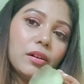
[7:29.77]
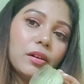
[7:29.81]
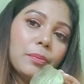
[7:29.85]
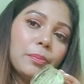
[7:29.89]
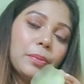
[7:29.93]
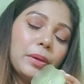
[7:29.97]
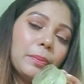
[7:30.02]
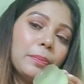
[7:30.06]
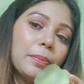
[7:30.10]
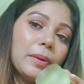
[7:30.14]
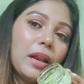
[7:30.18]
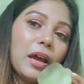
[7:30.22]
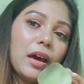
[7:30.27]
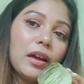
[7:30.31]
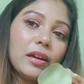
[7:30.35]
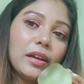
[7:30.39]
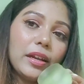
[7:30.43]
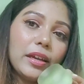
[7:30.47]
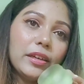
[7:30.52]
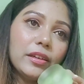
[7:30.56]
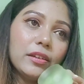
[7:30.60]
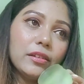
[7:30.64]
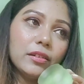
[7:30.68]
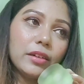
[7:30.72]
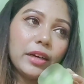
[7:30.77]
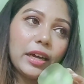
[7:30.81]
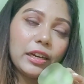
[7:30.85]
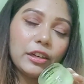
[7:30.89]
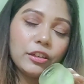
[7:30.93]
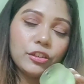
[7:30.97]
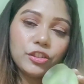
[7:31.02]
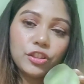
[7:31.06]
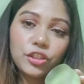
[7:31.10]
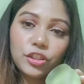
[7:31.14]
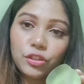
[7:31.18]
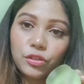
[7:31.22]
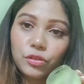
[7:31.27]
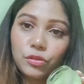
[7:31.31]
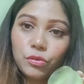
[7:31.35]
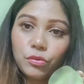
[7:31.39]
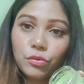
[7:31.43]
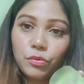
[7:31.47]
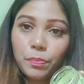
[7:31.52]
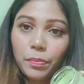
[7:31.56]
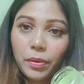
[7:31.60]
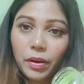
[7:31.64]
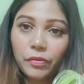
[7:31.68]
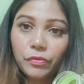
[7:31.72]
people are like allergic to
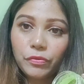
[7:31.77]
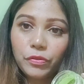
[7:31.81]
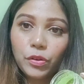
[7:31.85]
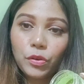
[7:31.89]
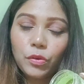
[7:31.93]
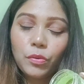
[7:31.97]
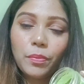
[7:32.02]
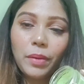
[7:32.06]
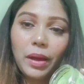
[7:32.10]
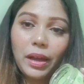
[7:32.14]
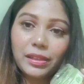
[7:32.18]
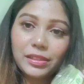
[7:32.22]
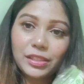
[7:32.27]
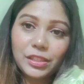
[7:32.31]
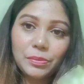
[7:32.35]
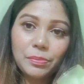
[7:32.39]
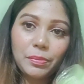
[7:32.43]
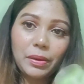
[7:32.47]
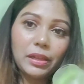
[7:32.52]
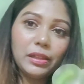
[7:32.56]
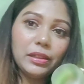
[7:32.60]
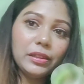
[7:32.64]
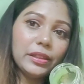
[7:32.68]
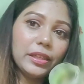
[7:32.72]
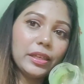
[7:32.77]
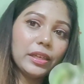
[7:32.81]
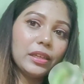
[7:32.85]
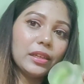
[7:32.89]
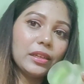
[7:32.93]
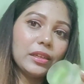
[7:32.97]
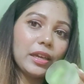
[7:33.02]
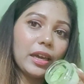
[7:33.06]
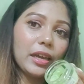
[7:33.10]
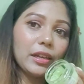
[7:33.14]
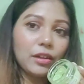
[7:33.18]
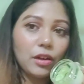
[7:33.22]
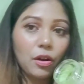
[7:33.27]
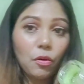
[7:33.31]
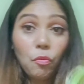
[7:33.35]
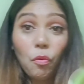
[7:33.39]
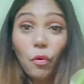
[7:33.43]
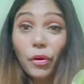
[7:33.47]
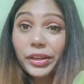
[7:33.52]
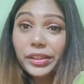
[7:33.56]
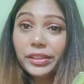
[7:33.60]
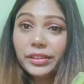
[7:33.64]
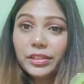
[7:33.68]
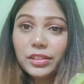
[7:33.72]
perfume and smell, they can
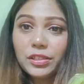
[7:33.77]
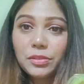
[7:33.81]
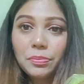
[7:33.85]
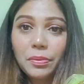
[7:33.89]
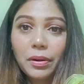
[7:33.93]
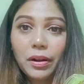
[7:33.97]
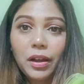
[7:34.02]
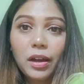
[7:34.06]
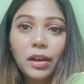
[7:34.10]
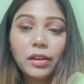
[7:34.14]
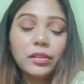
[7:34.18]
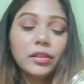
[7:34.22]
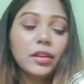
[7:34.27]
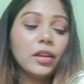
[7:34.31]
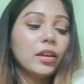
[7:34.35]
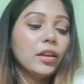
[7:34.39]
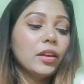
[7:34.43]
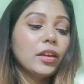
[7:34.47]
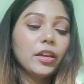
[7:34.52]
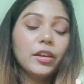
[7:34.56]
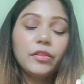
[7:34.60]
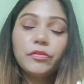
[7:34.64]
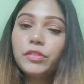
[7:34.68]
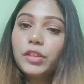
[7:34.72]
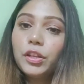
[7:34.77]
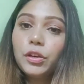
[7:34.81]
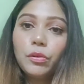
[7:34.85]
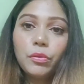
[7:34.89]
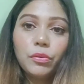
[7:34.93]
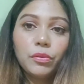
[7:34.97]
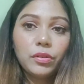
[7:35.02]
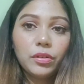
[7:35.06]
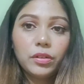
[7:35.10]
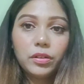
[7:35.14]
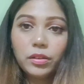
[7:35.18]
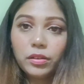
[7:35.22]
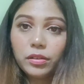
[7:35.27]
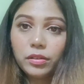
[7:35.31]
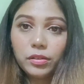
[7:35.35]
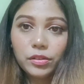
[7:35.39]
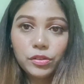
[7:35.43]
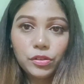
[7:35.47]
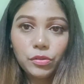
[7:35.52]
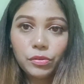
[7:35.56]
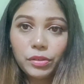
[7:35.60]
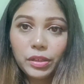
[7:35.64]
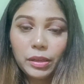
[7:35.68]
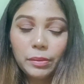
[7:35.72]
avoid this product if they don't
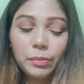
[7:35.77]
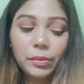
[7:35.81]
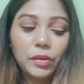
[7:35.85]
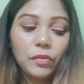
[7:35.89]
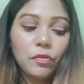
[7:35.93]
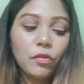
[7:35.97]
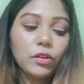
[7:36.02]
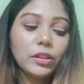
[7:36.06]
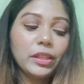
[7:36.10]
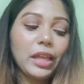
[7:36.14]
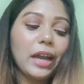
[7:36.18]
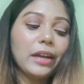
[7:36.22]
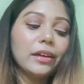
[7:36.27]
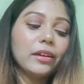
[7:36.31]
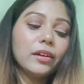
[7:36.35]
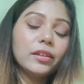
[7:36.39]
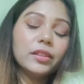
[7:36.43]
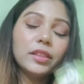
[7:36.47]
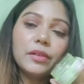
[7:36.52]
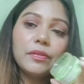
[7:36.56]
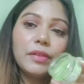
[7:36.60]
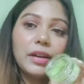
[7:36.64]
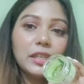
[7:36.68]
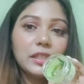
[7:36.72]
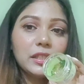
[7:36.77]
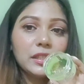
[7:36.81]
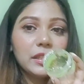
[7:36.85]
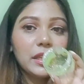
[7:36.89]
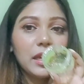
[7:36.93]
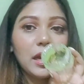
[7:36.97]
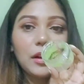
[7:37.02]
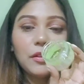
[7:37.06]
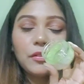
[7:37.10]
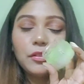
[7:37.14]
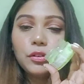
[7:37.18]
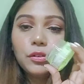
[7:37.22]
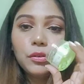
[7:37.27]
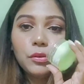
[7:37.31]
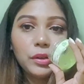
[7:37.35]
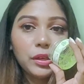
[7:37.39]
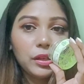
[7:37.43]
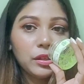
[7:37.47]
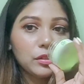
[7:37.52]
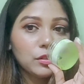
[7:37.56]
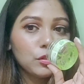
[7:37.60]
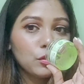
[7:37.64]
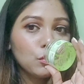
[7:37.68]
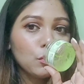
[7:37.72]
suitable for that. Otherwise they are
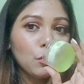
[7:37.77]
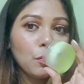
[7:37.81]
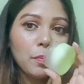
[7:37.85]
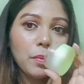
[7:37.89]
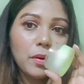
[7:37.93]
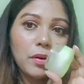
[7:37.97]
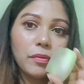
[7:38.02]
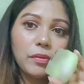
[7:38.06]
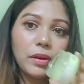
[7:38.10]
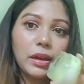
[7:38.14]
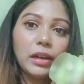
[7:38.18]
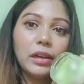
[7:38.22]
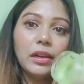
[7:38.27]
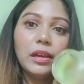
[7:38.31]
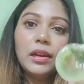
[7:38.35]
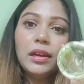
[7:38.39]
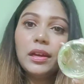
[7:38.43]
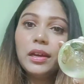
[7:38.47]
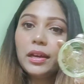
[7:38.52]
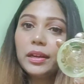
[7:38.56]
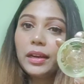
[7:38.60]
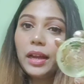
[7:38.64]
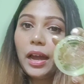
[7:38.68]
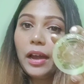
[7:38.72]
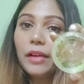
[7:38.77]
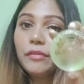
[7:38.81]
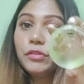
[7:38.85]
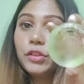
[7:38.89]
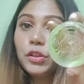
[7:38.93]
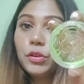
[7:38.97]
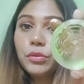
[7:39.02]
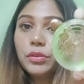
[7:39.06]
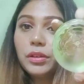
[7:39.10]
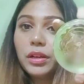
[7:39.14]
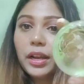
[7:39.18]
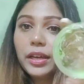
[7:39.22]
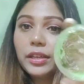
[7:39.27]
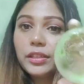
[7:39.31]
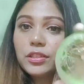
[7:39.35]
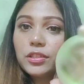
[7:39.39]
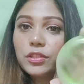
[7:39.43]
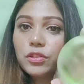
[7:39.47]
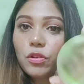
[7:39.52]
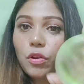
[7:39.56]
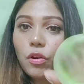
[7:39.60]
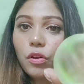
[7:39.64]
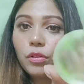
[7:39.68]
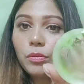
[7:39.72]
doing super well. I have
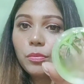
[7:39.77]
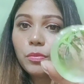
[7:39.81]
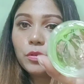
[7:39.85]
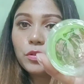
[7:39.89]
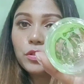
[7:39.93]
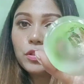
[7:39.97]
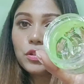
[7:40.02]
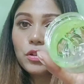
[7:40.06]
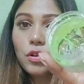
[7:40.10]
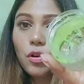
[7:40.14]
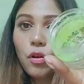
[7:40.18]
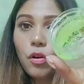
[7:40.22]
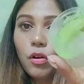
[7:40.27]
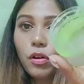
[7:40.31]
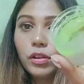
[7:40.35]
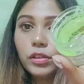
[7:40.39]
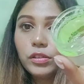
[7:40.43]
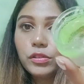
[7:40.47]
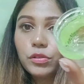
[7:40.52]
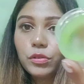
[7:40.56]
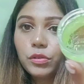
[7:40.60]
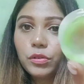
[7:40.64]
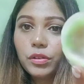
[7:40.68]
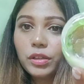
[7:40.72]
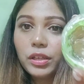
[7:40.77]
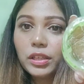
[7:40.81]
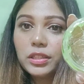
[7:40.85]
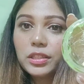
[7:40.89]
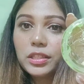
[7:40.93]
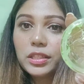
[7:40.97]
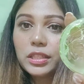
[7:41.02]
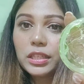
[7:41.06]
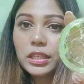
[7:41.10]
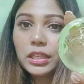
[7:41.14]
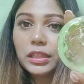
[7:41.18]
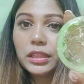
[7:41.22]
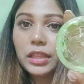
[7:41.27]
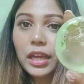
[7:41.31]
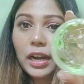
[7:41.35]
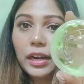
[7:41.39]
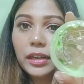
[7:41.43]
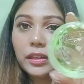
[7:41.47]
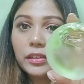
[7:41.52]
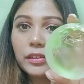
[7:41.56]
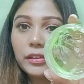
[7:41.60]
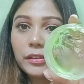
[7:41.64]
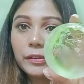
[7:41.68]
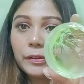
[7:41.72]
utilized almost all, so you can see
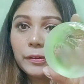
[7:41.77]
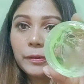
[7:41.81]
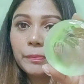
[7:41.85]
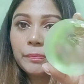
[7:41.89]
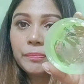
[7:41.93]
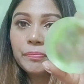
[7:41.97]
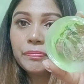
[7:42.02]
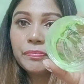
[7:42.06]
that I've